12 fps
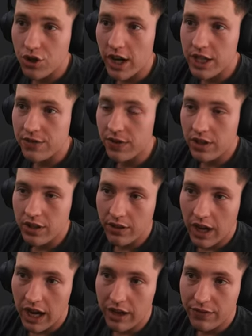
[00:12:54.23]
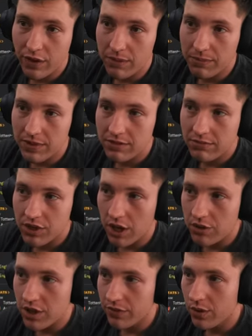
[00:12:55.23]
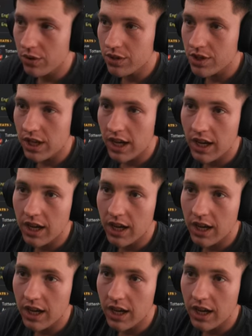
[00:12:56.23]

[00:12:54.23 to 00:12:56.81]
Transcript: transferred from Chelsea, of course.